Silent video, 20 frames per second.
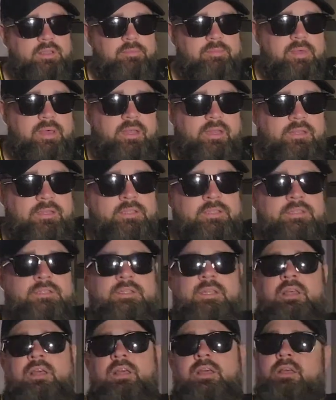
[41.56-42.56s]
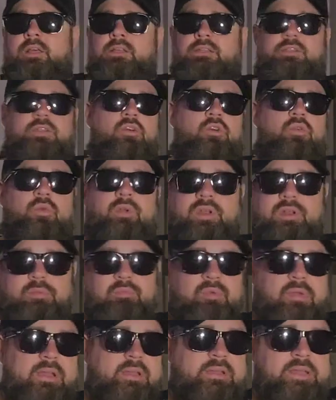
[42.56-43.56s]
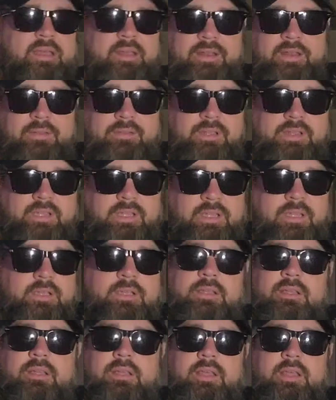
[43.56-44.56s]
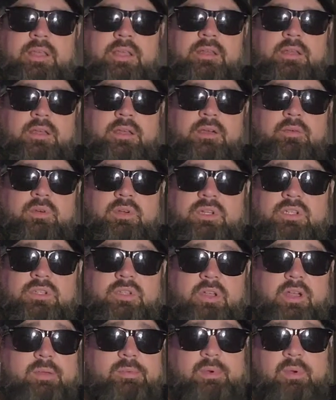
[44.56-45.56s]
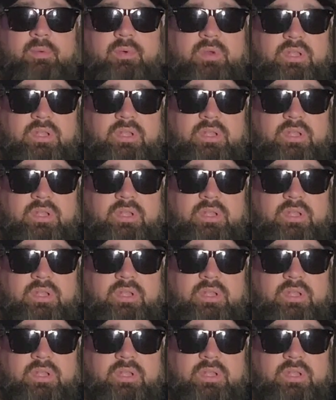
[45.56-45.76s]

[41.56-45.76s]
So we're going to break down everything, and we're going to talk about what do you really need.